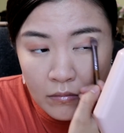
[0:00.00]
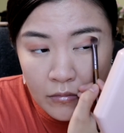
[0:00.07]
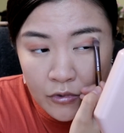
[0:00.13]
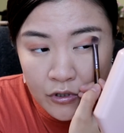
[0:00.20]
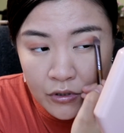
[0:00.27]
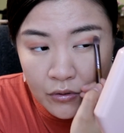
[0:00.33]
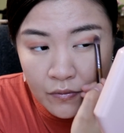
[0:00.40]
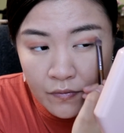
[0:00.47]

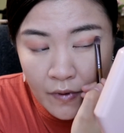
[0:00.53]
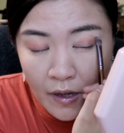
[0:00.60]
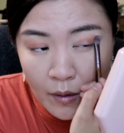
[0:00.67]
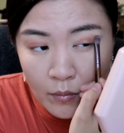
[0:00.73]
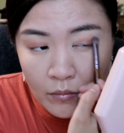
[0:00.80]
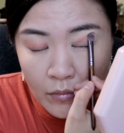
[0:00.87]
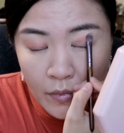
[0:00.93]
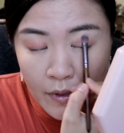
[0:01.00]
still
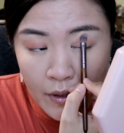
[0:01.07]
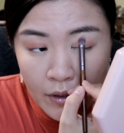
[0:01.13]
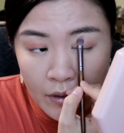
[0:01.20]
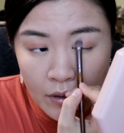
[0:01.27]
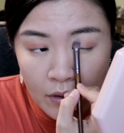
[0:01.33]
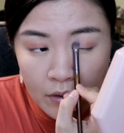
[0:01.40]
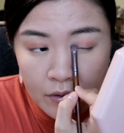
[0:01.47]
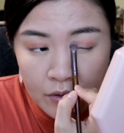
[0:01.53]
fine. They
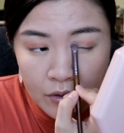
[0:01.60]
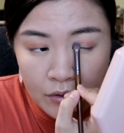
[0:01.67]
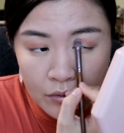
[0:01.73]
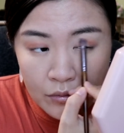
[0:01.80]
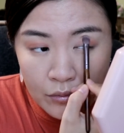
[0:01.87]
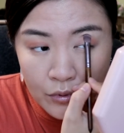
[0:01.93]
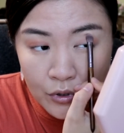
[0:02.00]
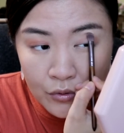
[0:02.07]
are
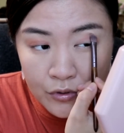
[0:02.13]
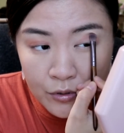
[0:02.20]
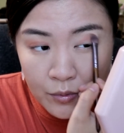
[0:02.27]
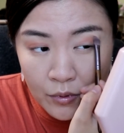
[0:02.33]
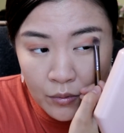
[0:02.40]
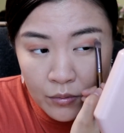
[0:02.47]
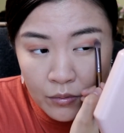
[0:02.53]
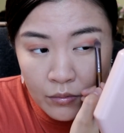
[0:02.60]
still
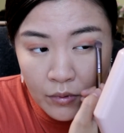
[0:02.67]
usable.